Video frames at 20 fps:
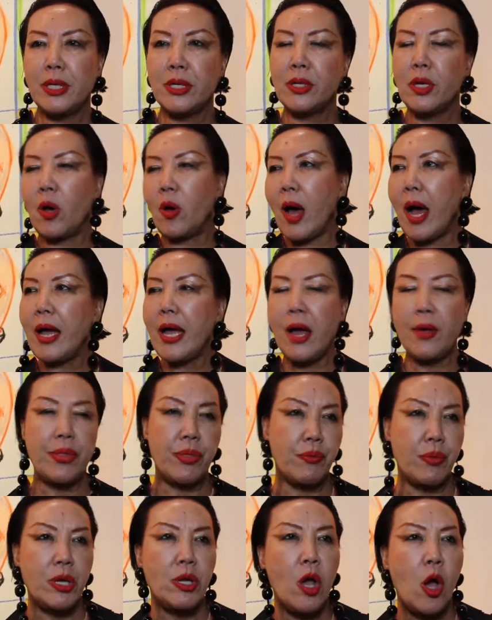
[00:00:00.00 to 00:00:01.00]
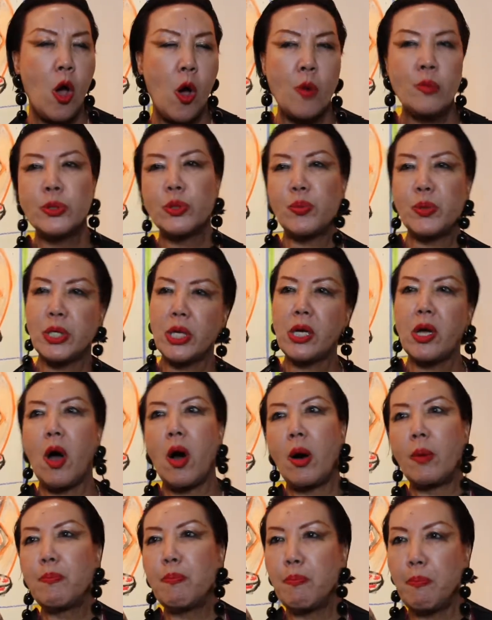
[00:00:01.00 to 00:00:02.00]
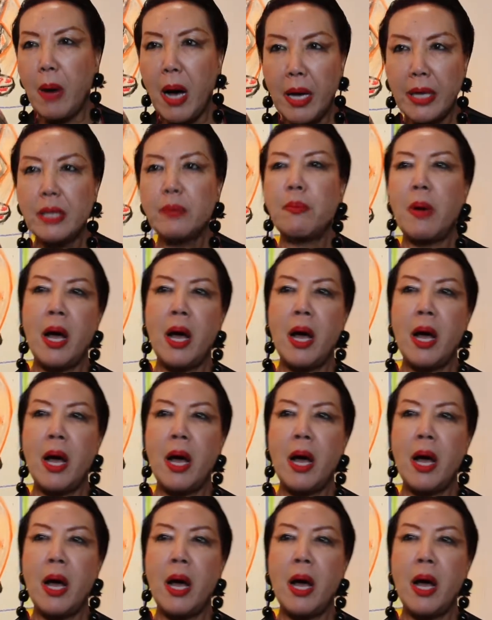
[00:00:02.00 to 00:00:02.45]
You know, I have three homes, which I call body,